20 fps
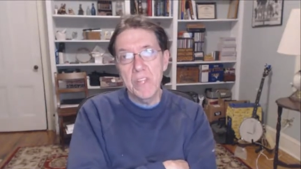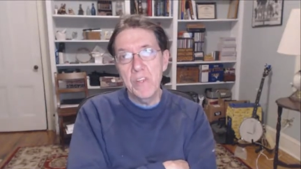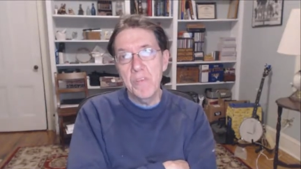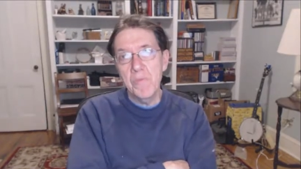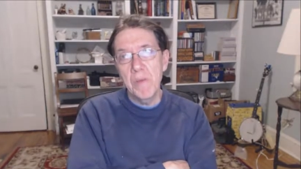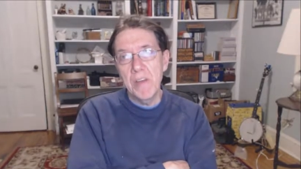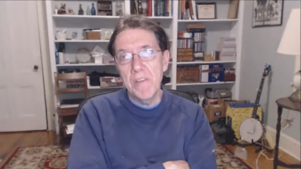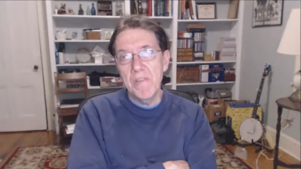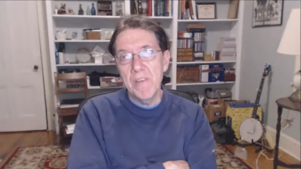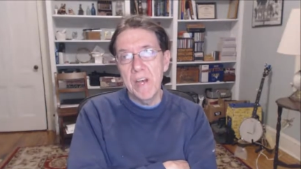And
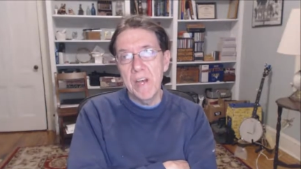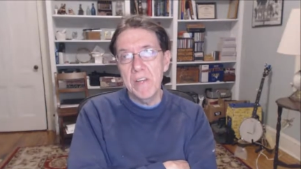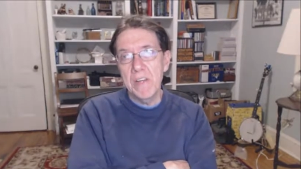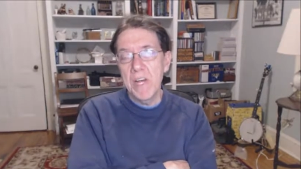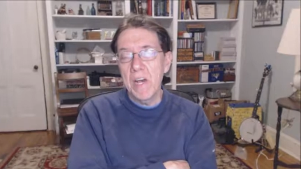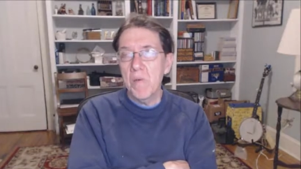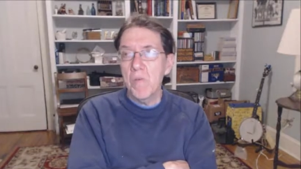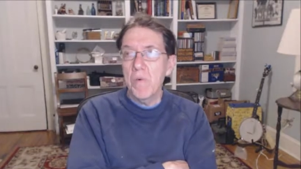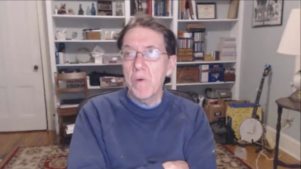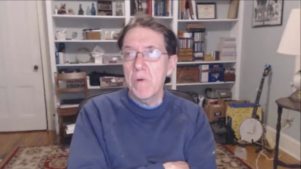then you may
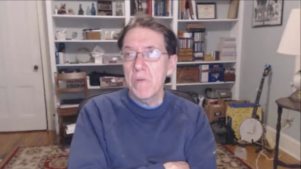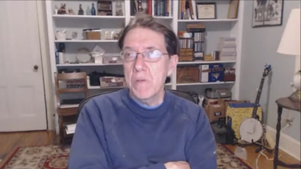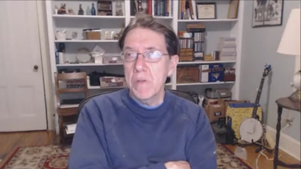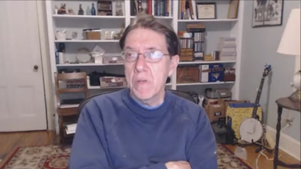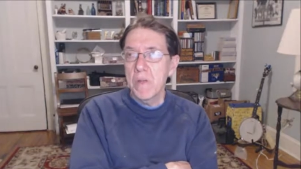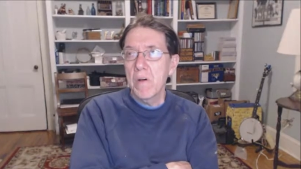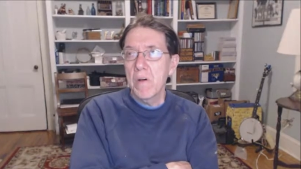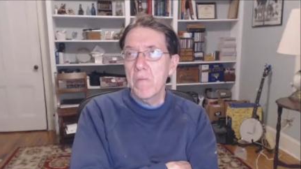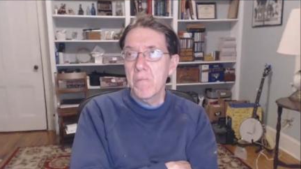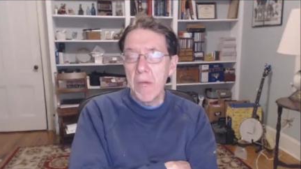find out,
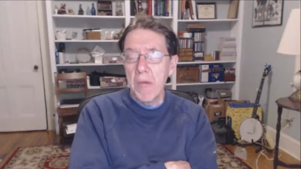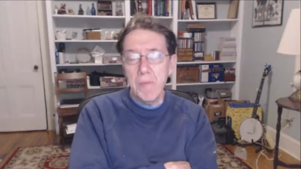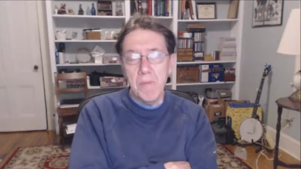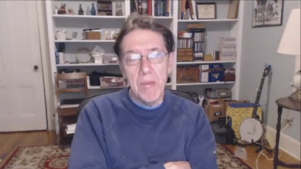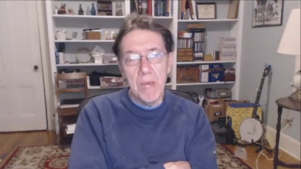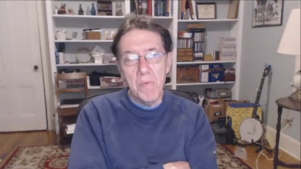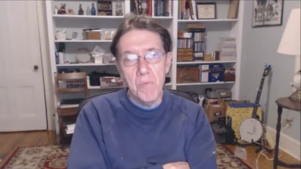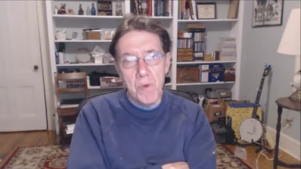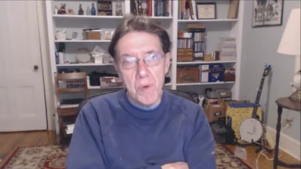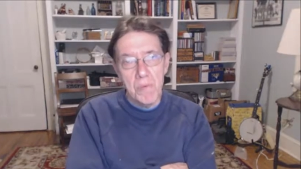well, you know,
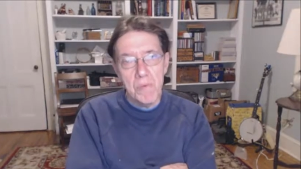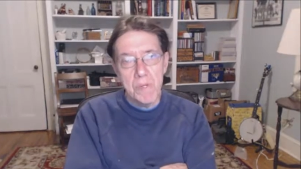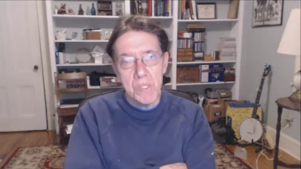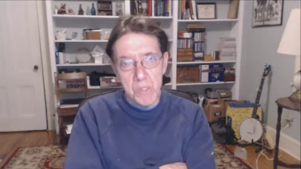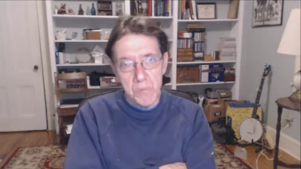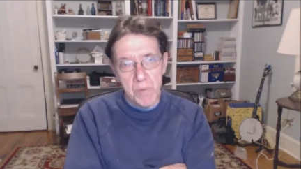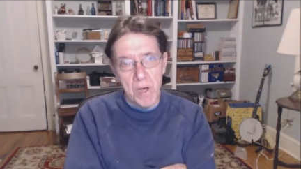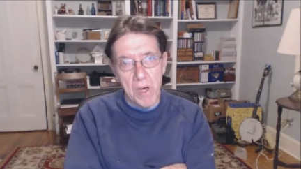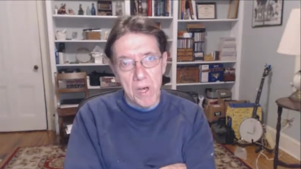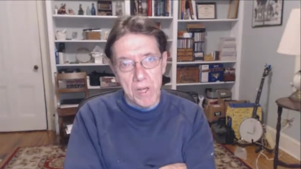maybe I will
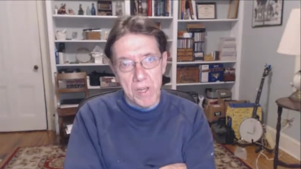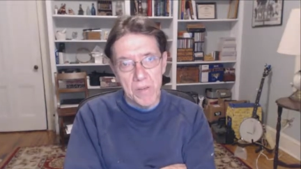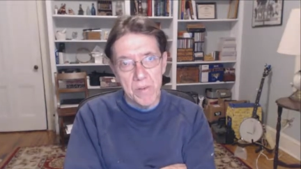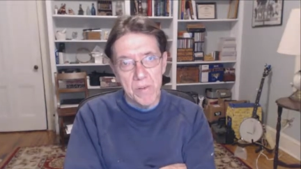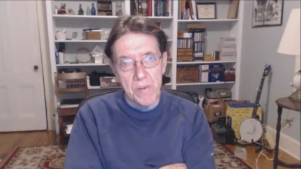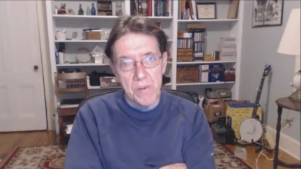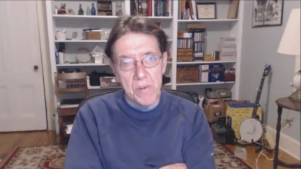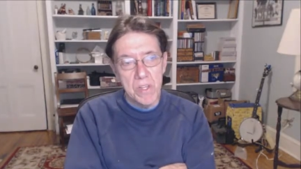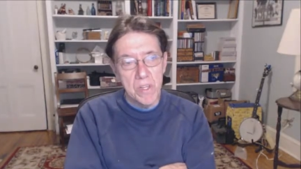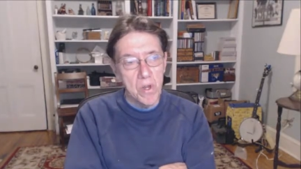
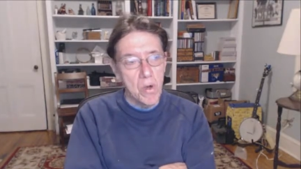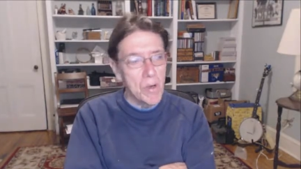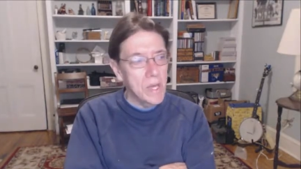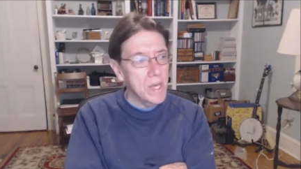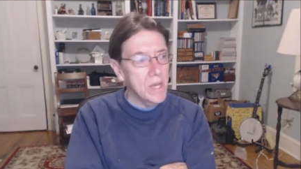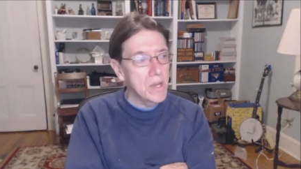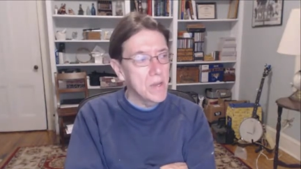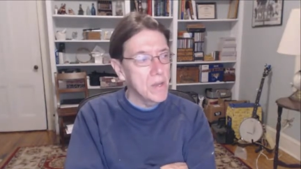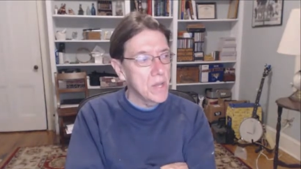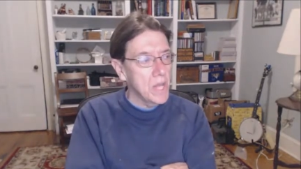respond, you
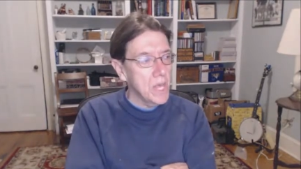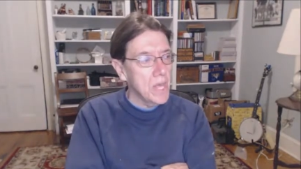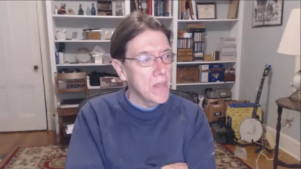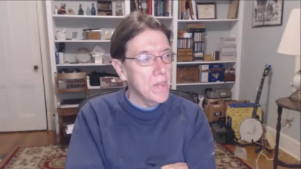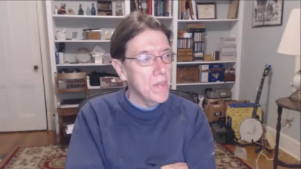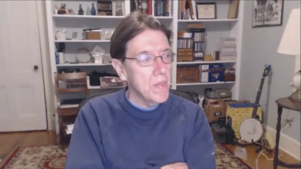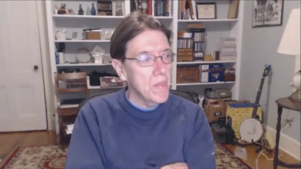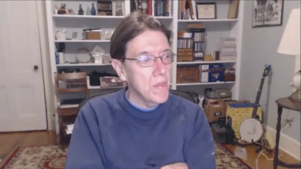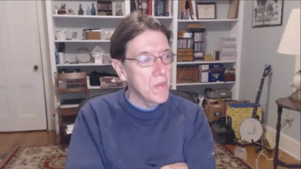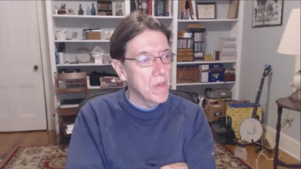know, in,
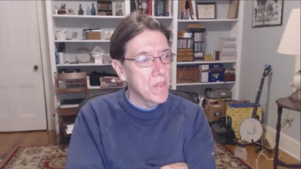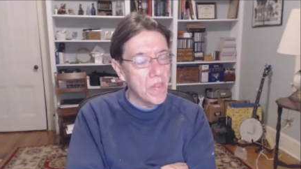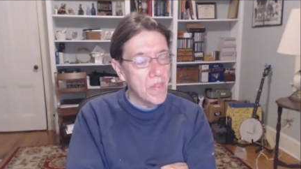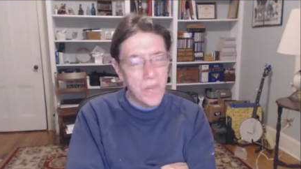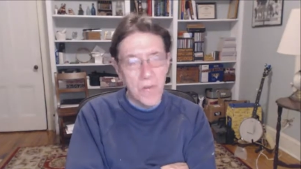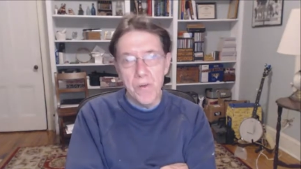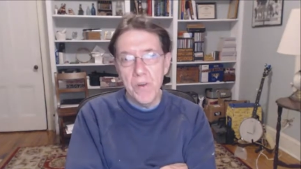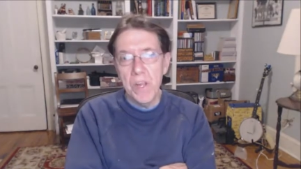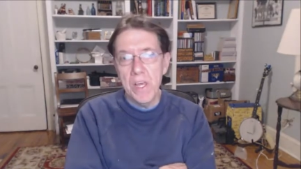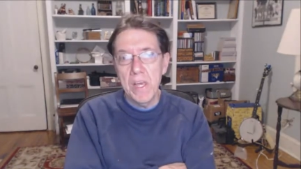in
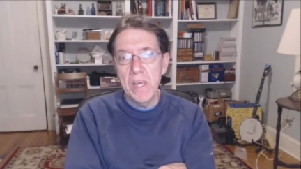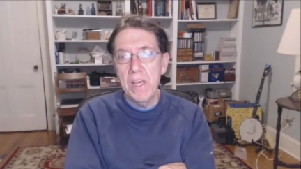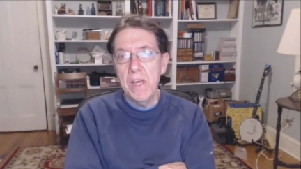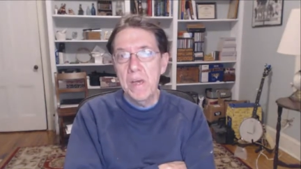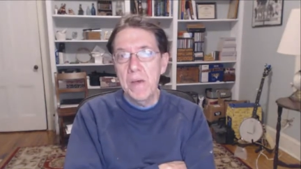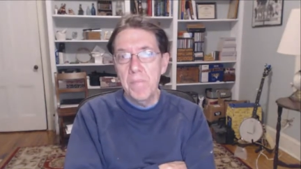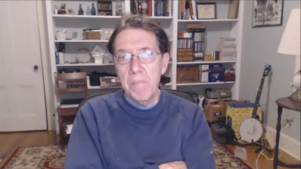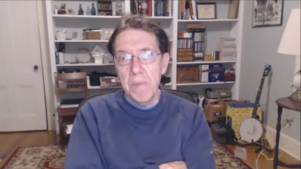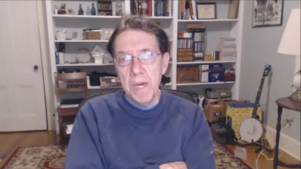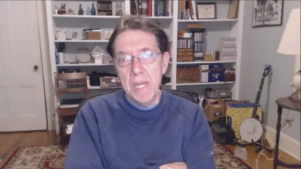
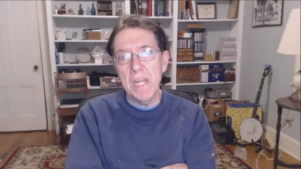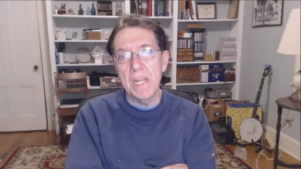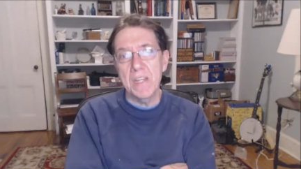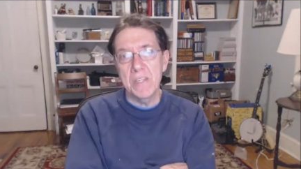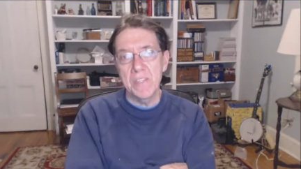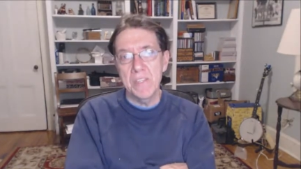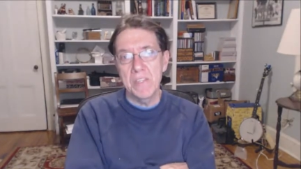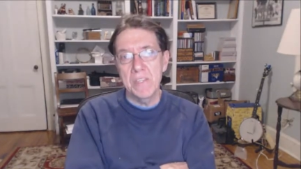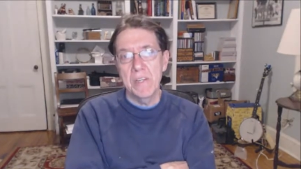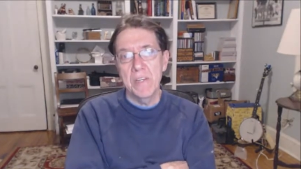30
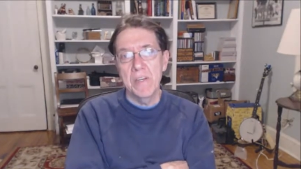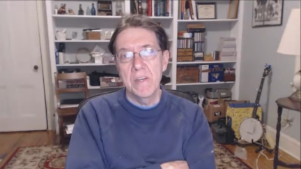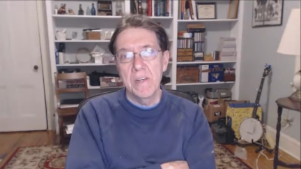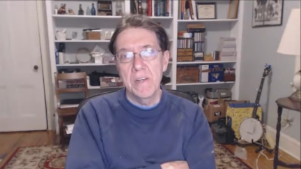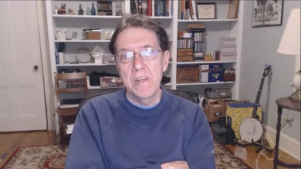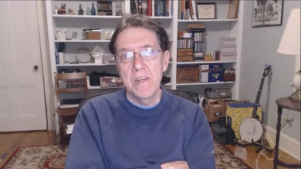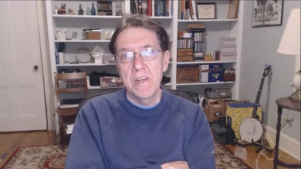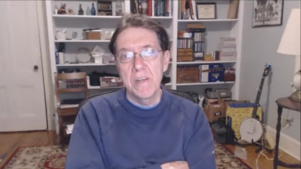minutes.